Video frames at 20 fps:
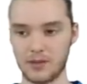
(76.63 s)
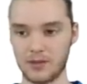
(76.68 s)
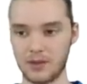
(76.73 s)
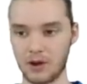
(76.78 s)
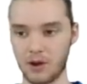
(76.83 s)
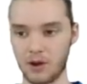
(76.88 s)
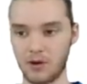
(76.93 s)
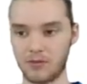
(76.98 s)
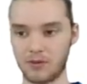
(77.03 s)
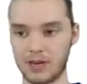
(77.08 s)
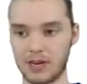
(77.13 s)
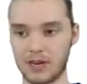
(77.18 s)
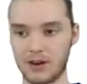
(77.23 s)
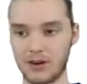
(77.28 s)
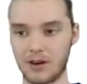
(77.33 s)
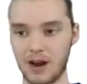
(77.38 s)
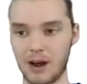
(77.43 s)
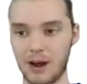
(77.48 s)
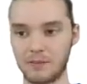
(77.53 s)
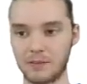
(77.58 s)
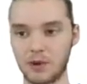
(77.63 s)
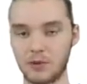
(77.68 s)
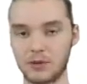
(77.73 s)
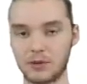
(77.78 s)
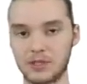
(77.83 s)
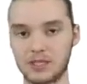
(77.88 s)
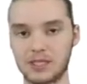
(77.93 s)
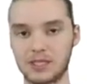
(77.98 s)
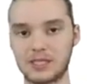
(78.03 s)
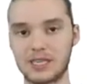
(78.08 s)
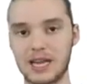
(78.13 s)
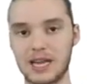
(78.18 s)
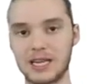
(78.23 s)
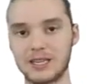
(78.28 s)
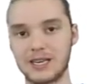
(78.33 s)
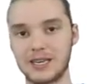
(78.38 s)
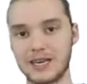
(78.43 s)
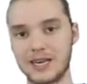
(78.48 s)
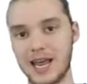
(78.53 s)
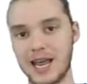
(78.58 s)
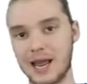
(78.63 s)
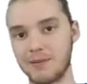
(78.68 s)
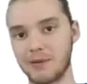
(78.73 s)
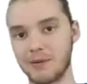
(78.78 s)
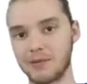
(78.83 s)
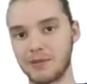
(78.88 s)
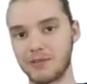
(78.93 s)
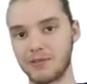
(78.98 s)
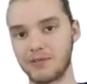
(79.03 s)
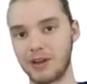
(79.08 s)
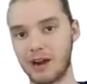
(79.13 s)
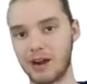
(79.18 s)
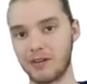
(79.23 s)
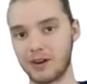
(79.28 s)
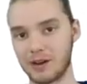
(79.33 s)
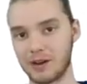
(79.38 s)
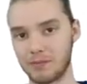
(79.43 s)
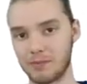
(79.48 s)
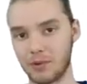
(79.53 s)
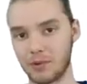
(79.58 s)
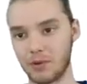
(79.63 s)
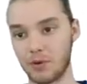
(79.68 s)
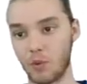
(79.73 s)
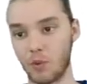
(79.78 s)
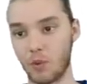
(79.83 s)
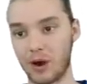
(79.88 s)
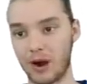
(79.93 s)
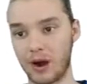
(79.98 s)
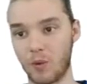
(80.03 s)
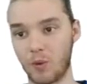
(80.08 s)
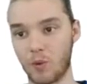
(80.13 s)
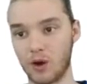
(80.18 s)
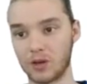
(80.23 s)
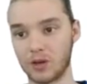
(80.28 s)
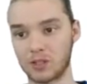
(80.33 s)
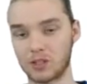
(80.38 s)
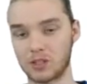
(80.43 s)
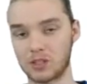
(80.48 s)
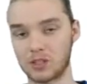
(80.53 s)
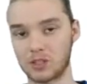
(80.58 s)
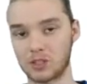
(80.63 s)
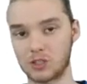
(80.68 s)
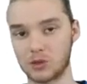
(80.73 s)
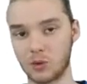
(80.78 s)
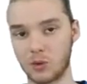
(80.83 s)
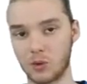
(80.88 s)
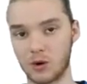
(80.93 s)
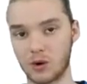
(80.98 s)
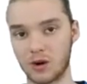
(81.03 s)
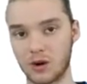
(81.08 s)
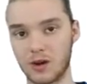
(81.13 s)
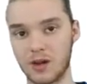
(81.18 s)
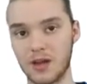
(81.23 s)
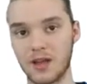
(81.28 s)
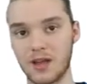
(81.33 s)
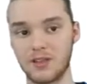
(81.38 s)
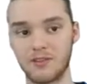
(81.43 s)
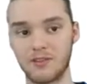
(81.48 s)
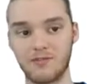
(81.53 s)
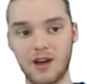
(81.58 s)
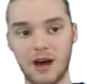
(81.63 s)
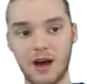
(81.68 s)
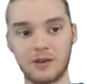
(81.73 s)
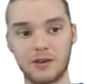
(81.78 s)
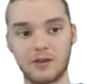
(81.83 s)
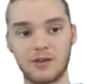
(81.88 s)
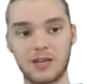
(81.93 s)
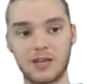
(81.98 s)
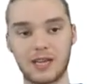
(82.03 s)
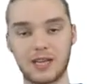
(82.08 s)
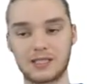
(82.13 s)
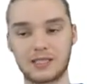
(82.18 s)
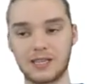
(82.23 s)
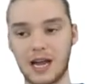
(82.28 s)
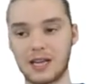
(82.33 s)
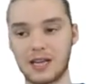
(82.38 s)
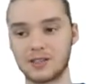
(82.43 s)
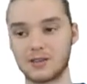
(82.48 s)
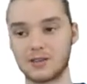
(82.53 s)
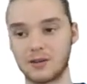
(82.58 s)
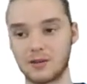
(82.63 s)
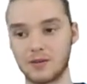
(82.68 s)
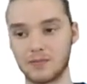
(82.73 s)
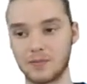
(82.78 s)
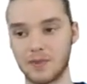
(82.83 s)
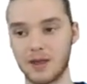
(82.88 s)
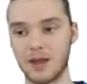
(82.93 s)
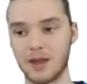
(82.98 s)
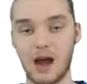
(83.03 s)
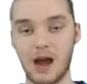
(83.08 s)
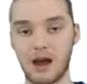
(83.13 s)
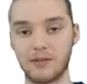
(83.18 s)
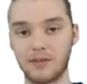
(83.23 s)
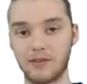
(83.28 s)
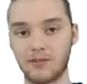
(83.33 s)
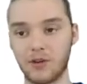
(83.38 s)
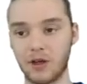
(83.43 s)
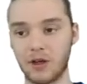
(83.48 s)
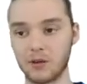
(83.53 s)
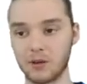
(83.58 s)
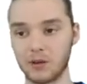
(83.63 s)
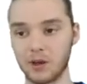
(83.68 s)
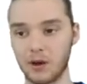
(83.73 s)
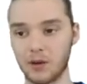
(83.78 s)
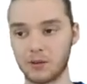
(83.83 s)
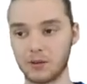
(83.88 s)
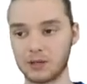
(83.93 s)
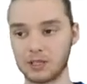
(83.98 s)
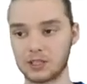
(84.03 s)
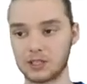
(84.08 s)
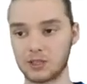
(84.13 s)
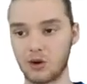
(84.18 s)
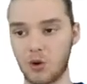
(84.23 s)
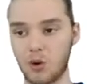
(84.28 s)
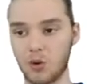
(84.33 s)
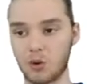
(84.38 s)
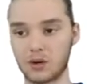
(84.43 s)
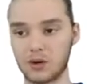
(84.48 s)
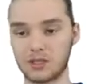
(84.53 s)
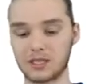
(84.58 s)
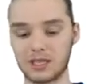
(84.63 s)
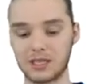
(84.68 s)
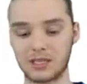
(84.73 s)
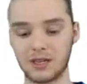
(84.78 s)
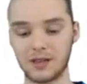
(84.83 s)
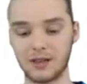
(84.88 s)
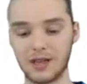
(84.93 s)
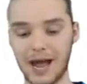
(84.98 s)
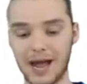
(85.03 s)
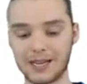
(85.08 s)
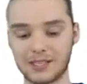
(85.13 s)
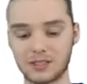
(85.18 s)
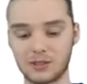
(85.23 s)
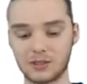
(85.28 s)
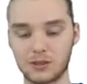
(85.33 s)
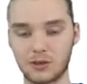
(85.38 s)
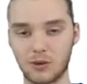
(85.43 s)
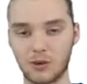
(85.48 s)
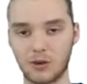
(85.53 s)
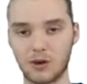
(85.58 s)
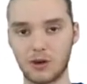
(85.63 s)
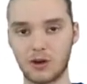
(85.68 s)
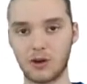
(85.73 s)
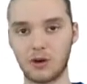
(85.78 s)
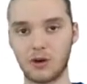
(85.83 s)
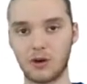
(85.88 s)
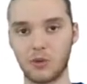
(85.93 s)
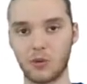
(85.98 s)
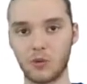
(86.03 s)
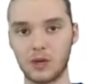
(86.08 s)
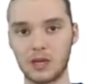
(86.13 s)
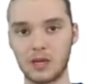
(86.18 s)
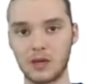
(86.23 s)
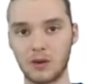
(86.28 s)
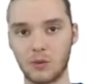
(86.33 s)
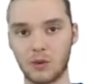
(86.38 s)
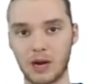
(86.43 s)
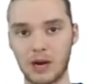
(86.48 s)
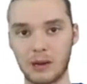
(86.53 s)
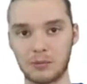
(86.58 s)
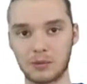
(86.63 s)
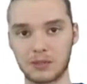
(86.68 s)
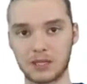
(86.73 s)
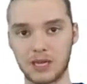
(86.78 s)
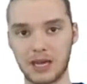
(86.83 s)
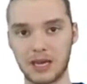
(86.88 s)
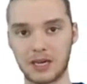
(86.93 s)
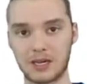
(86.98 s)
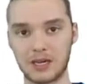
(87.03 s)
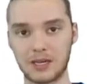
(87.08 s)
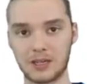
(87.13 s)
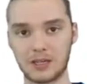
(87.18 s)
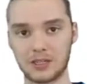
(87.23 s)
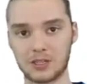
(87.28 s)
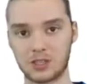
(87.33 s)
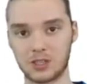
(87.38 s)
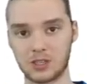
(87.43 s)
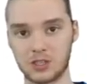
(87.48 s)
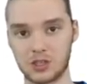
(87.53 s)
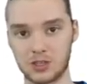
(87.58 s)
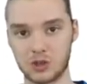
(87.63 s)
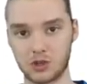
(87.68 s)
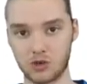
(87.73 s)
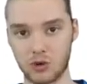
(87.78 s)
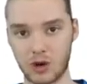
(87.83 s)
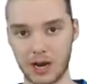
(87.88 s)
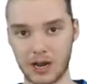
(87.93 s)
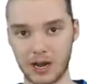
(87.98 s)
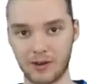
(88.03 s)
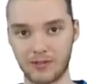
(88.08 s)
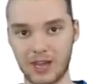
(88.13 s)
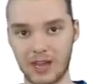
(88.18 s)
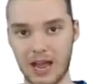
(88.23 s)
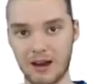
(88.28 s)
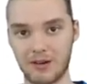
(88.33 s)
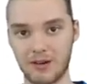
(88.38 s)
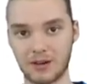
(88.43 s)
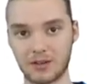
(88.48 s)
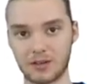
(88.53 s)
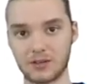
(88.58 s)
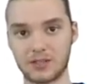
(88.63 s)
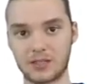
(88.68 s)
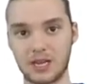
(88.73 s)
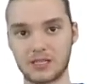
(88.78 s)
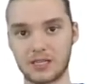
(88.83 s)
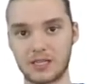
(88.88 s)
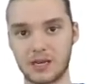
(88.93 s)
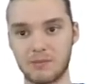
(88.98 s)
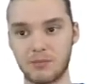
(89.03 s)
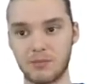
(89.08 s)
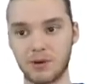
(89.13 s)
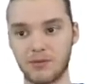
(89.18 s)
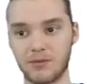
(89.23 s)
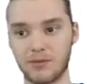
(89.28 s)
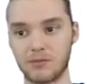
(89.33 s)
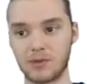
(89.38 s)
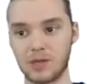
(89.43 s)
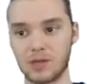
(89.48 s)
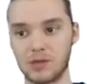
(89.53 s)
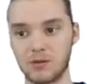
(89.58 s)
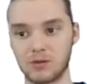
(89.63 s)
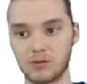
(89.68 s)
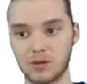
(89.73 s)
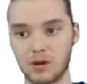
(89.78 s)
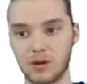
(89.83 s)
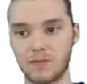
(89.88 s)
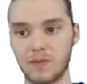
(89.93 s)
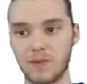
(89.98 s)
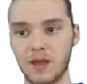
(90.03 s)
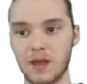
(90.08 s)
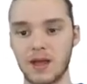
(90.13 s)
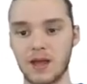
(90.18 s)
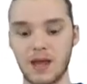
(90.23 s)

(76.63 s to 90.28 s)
And then over here, I'm going to say the name of the variable where I want to store the value that gets entered. Now, if you're following along with this course, in the last tutorial, we were able to get a string of characters as input from the user.